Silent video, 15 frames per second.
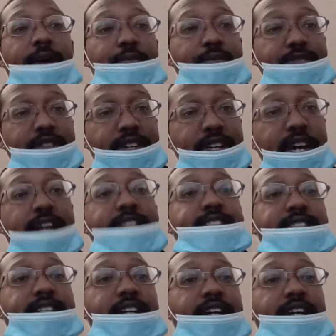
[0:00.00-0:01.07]
was to
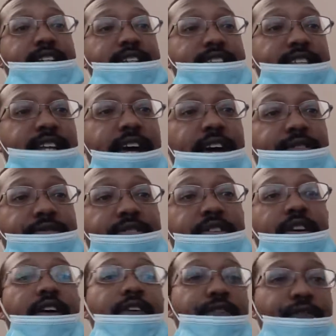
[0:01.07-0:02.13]
catch slaves
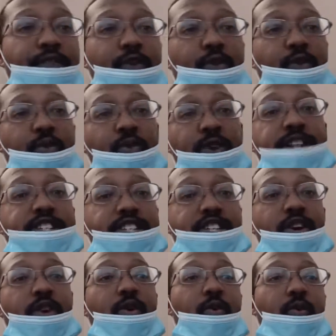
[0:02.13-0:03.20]
for rich,
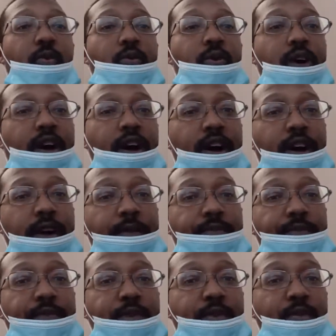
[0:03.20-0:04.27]
uh,
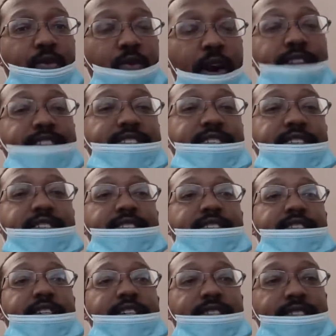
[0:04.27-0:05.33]

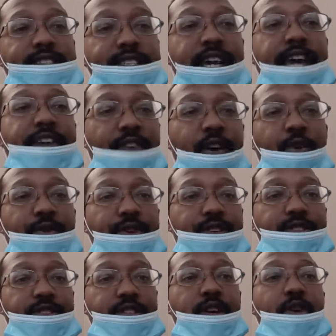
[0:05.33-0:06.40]
racist slave
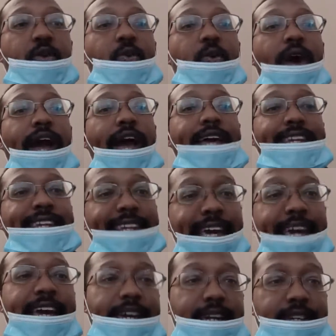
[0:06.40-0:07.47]
owners who had
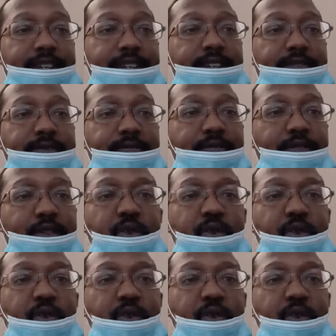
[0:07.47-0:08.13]
land. You